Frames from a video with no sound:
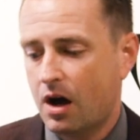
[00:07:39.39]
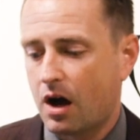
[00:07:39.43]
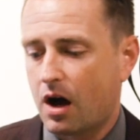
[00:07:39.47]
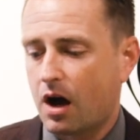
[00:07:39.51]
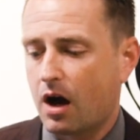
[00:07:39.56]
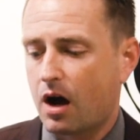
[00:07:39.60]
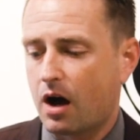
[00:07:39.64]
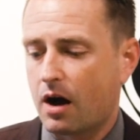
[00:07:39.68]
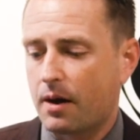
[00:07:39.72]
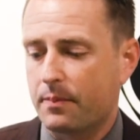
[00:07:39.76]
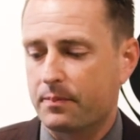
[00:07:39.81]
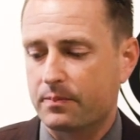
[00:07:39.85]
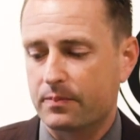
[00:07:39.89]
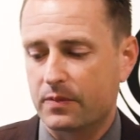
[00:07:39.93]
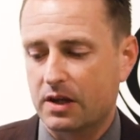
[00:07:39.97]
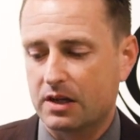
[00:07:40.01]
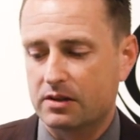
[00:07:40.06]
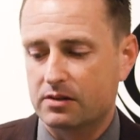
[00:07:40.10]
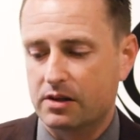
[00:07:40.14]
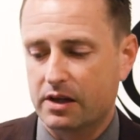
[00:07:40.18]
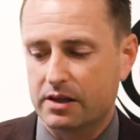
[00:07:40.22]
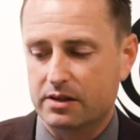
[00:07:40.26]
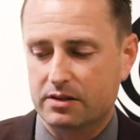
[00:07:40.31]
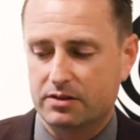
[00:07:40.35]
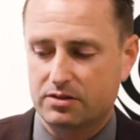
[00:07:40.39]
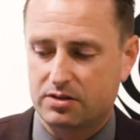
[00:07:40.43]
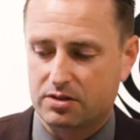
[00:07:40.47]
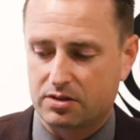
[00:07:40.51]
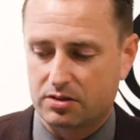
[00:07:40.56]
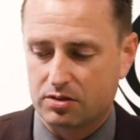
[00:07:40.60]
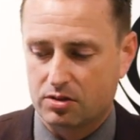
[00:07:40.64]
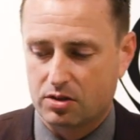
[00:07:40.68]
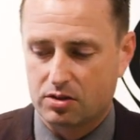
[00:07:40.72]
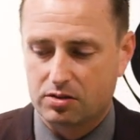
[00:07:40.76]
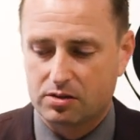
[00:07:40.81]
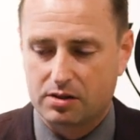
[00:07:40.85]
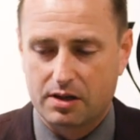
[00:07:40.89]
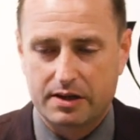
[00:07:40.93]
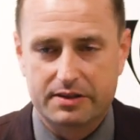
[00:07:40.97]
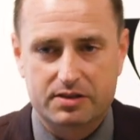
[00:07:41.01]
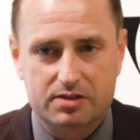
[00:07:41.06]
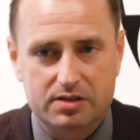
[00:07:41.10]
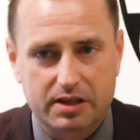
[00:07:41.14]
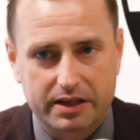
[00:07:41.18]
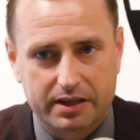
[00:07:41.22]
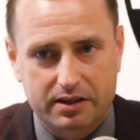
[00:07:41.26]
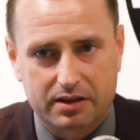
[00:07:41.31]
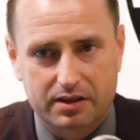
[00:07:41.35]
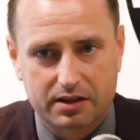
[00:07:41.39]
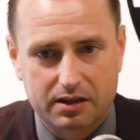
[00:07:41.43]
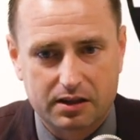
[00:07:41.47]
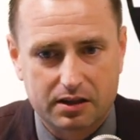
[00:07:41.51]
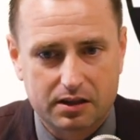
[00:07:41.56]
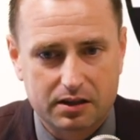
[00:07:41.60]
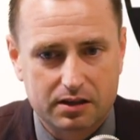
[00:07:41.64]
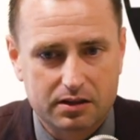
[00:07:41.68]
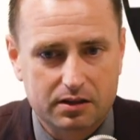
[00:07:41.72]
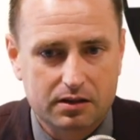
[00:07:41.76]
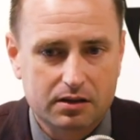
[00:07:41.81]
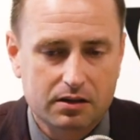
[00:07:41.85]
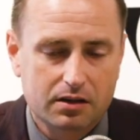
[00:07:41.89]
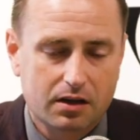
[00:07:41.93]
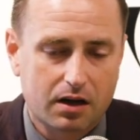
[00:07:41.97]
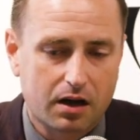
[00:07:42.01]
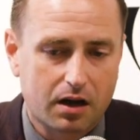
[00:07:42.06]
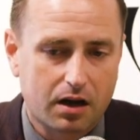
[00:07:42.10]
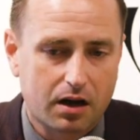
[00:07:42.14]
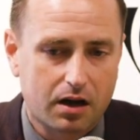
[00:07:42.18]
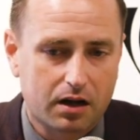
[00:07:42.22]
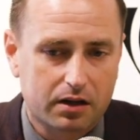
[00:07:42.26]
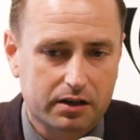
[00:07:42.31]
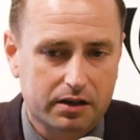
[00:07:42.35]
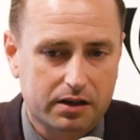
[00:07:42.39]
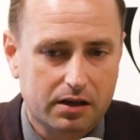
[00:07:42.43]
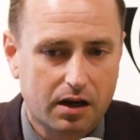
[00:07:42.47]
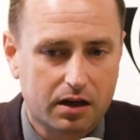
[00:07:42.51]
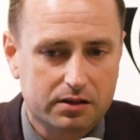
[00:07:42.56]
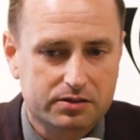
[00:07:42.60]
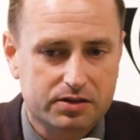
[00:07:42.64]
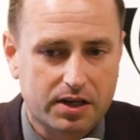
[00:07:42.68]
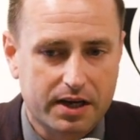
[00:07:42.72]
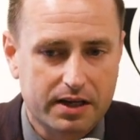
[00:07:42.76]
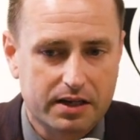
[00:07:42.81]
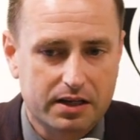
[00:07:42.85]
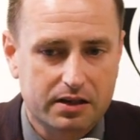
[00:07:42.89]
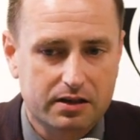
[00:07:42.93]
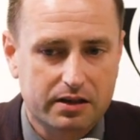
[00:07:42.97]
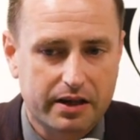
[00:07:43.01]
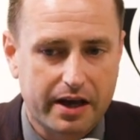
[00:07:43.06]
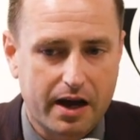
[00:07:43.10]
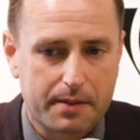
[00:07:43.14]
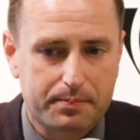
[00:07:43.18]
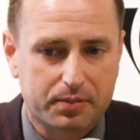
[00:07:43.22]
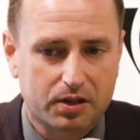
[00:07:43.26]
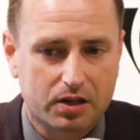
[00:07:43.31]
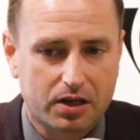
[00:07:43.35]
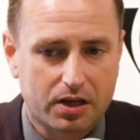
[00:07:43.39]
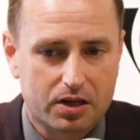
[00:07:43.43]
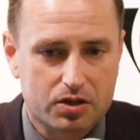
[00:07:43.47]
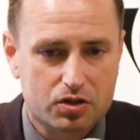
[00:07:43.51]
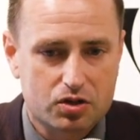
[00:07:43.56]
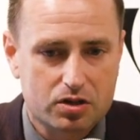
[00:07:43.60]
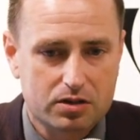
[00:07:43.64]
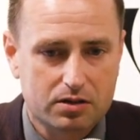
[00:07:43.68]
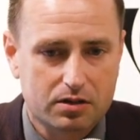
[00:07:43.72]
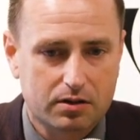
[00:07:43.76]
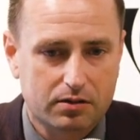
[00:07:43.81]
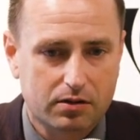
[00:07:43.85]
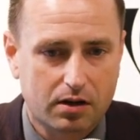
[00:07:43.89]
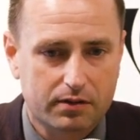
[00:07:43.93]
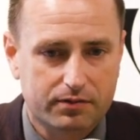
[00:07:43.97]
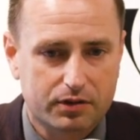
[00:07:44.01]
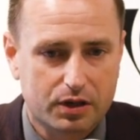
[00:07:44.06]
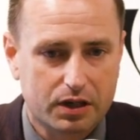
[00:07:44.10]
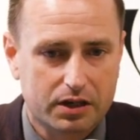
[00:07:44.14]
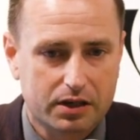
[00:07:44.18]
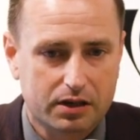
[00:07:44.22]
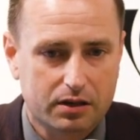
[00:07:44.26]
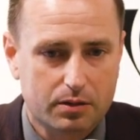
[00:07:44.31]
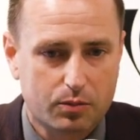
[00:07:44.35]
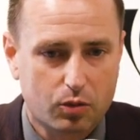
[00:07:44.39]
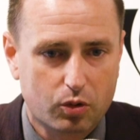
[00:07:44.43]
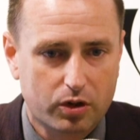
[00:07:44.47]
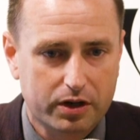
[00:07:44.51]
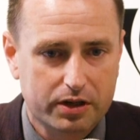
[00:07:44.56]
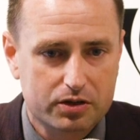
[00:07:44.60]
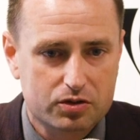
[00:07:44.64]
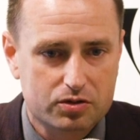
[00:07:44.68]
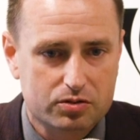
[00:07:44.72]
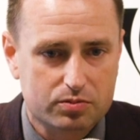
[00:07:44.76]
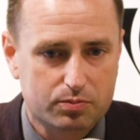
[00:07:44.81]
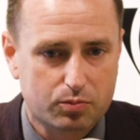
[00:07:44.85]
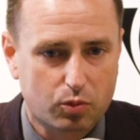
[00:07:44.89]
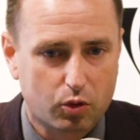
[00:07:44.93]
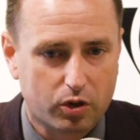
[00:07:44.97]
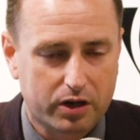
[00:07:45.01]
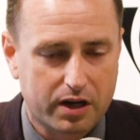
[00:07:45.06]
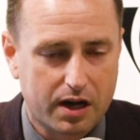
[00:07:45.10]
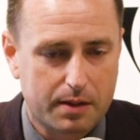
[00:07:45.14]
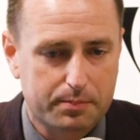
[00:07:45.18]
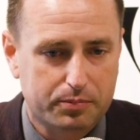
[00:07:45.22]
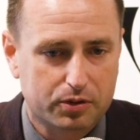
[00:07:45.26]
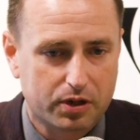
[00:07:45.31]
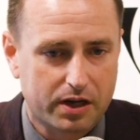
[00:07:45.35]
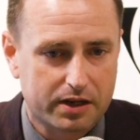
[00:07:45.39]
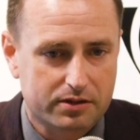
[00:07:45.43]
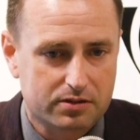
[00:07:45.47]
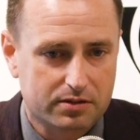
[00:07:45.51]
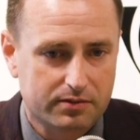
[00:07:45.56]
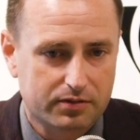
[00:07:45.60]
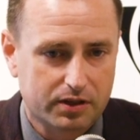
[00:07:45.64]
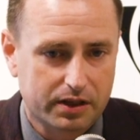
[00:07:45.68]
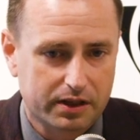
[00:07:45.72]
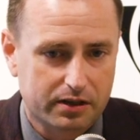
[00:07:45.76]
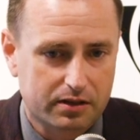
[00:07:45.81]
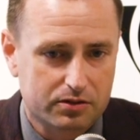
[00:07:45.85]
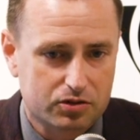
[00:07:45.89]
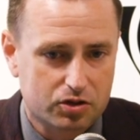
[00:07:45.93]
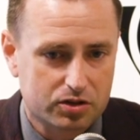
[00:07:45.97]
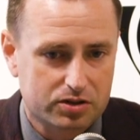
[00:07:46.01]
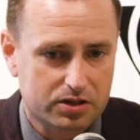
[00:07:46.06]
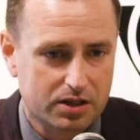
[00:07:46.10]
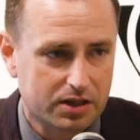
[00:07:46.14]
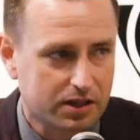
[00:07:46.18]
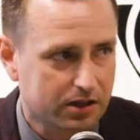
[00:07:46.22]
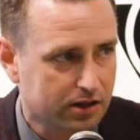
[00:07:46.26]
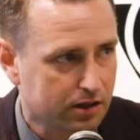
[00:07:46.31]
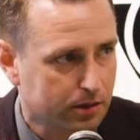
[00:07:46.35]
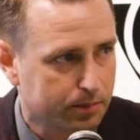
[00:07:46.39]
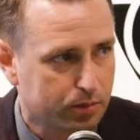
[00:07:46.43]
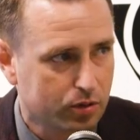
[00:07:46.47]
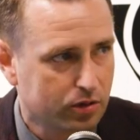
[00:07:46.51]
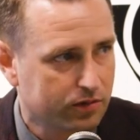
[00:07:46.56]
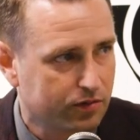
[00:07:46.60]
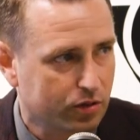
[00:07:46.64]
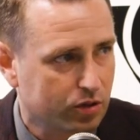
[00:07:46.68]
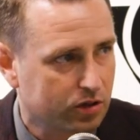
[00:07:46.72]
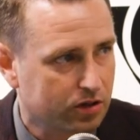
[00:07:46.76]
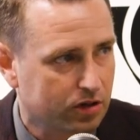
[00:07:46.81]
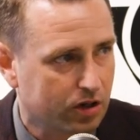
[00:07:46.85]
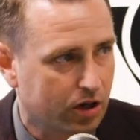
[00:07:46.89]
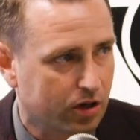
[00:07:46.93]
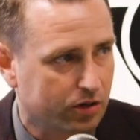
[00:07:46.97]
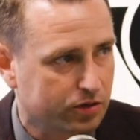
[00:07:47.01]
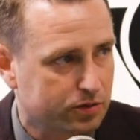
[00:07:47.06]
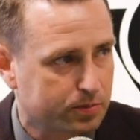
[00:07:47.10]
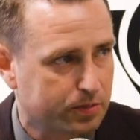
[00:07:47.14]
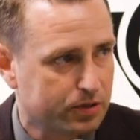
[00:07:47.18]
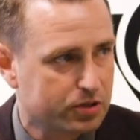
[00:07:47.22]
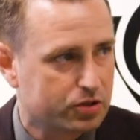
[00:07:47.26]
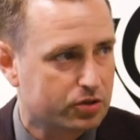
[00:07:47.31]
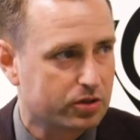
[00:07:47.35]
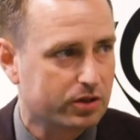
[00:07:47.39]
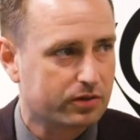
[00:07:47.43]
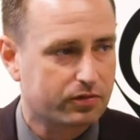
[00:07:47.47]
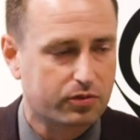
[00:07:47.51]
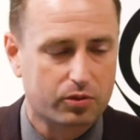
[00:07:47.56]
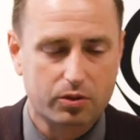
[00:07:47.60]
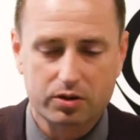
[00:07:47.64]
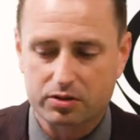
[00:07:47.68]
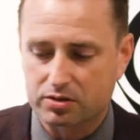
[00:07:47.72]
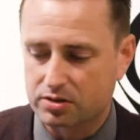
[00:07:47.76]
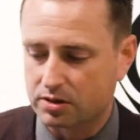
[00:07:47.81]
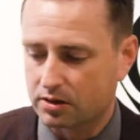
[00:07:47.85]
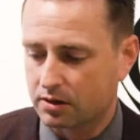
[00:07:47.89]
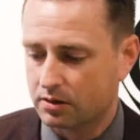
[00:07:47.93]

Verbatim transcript: Um, it is is like the uh, attaining the application of getting a mortgage more complex of like just getting the approval or no? It's pretty straightforward. So.